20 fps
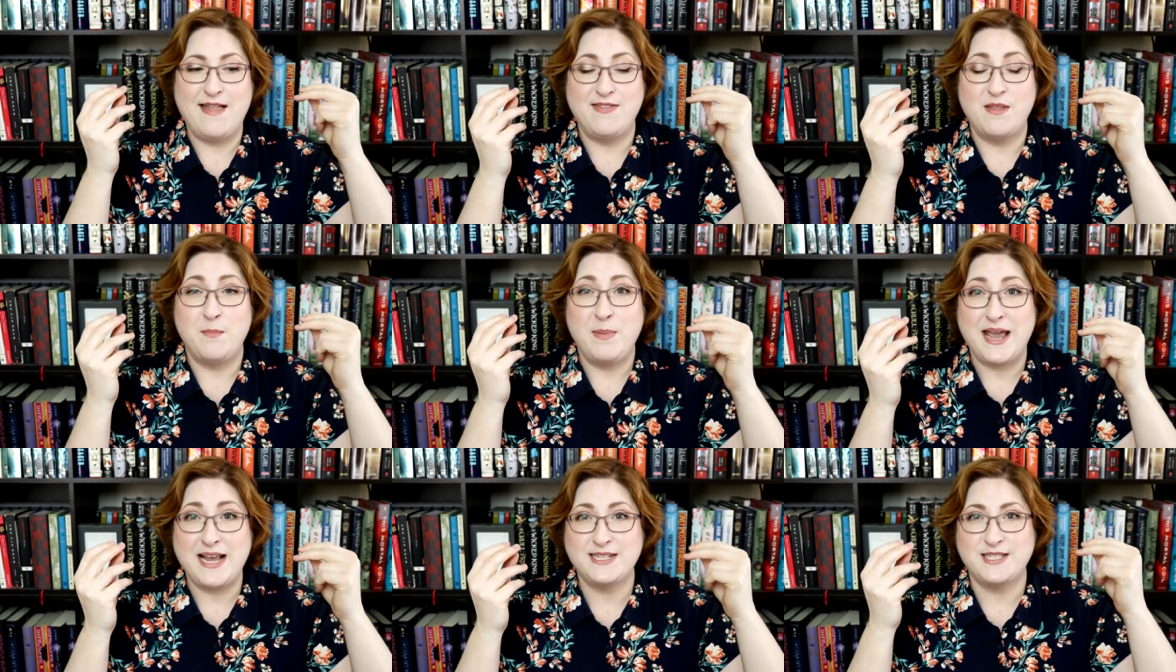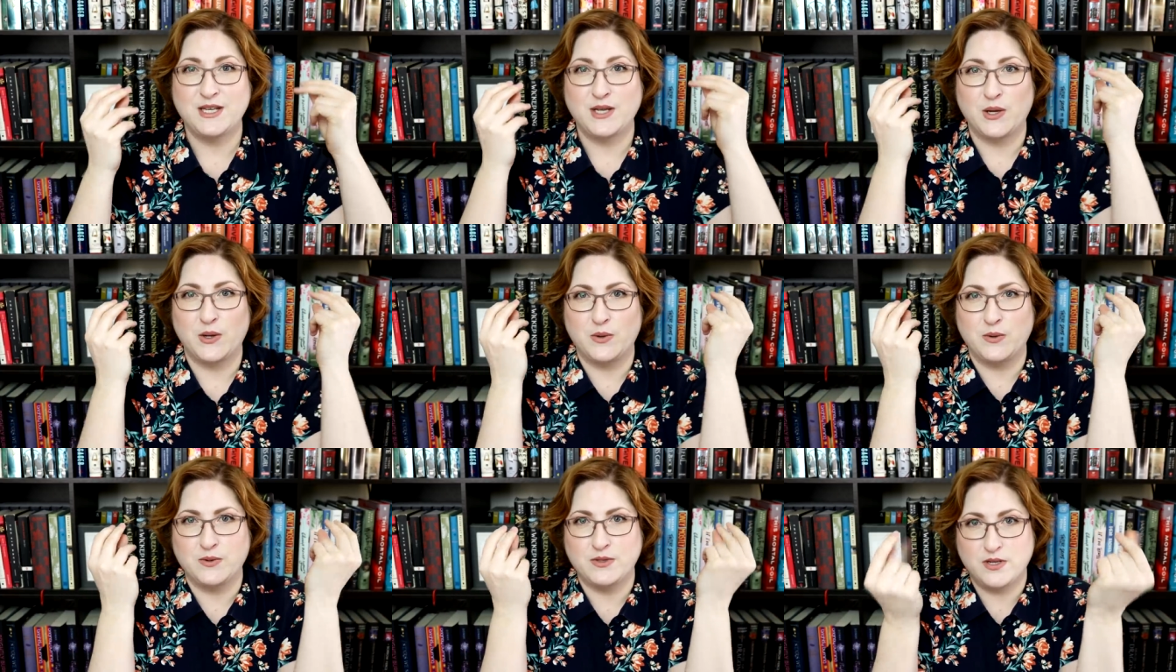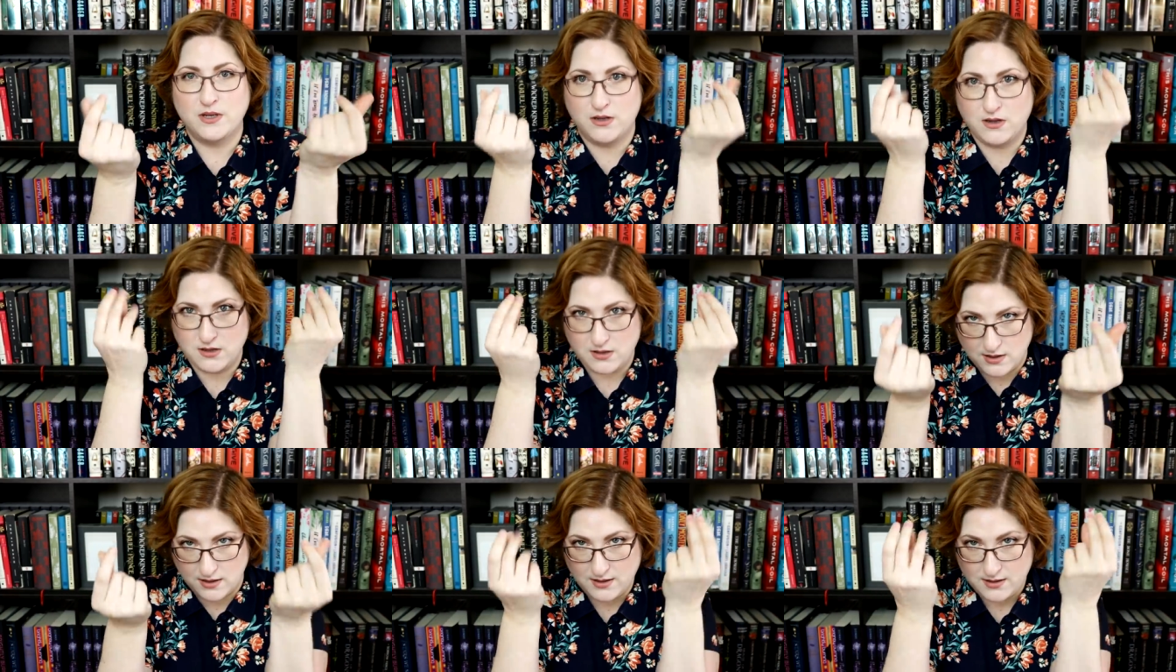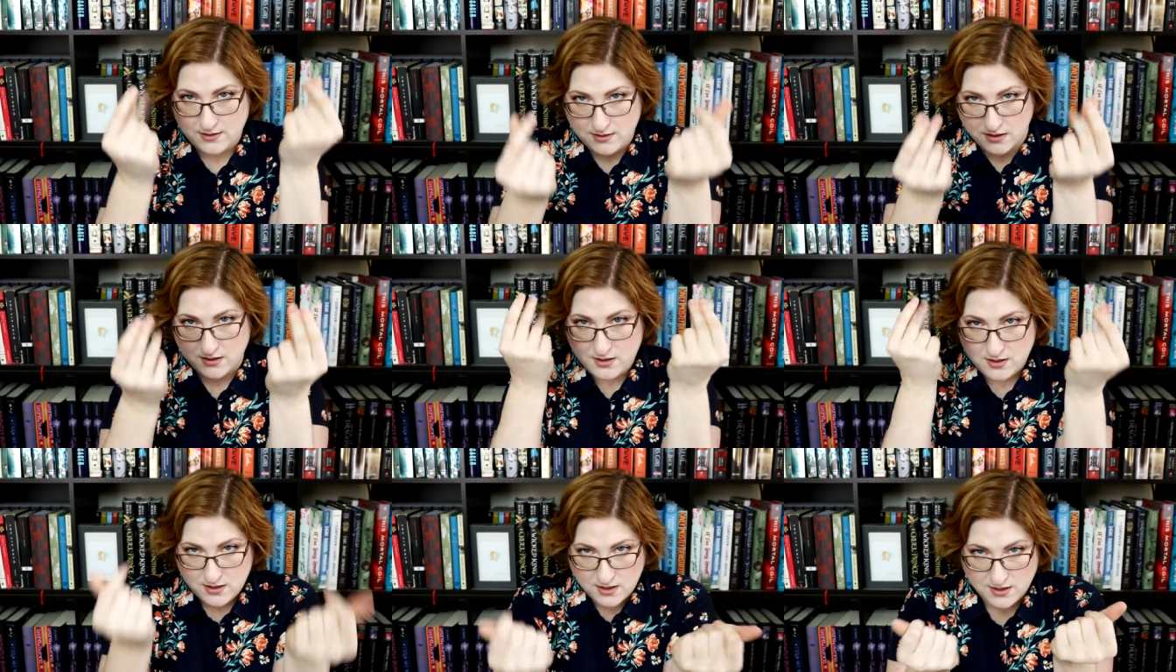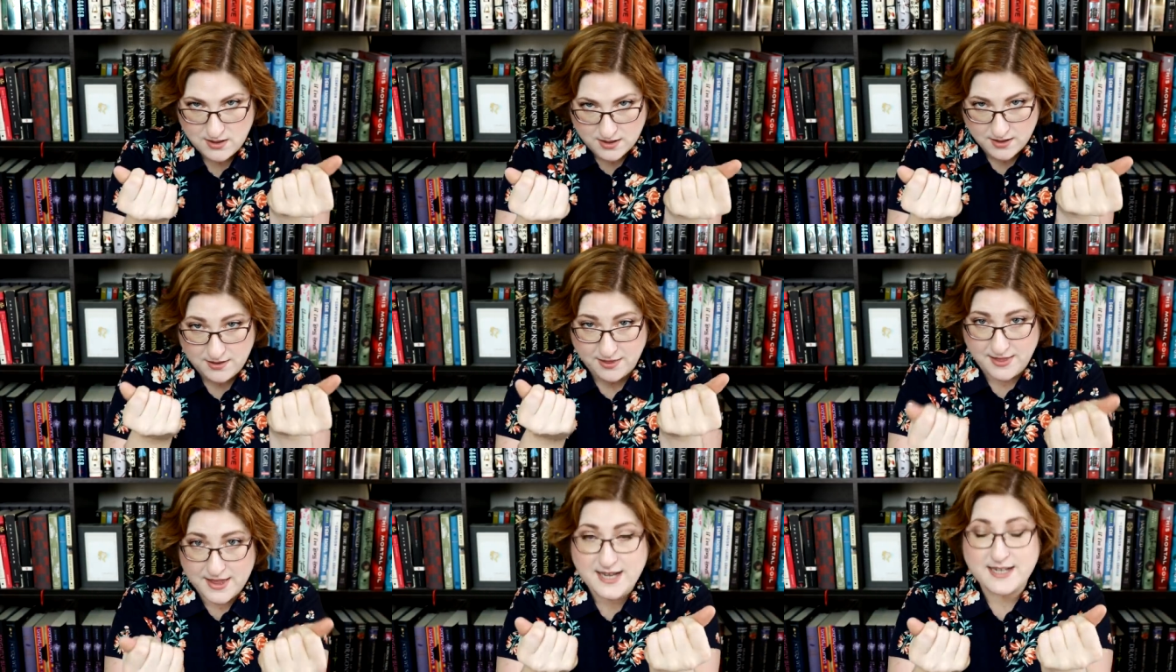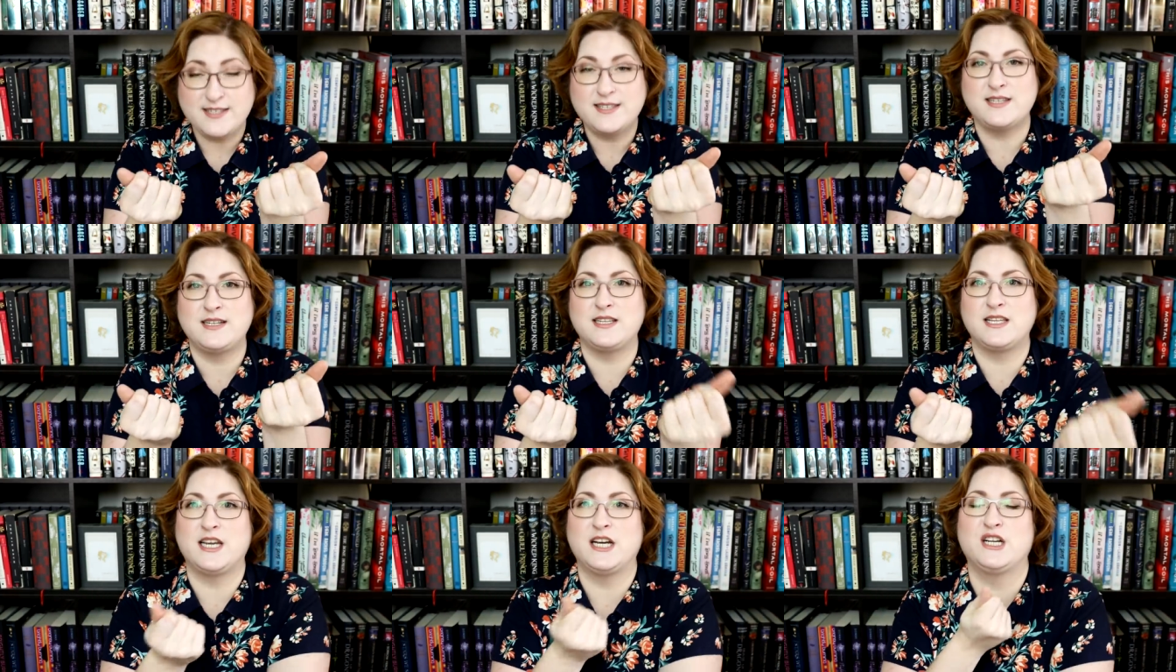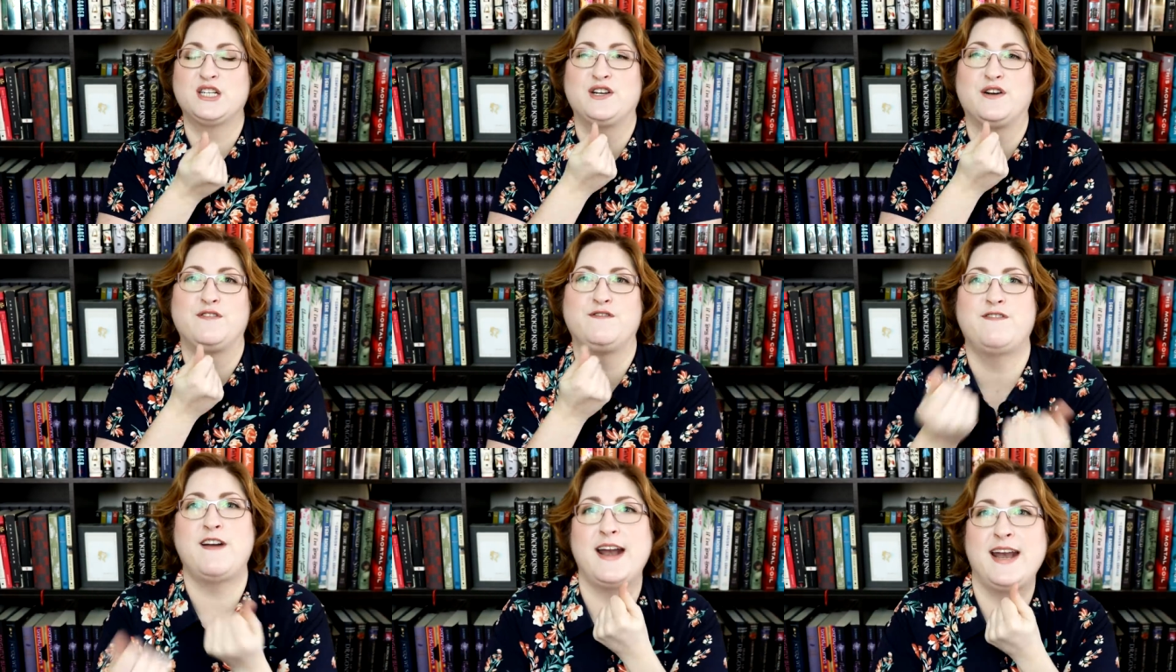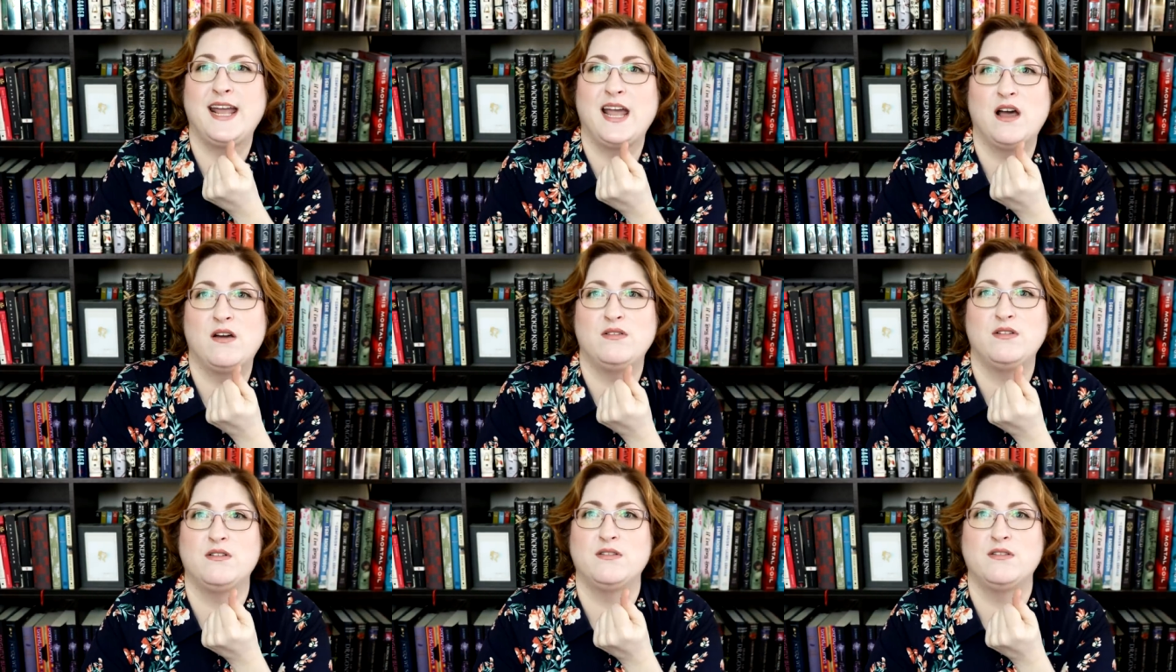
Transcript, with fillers: And the pacing goes this to the character finding out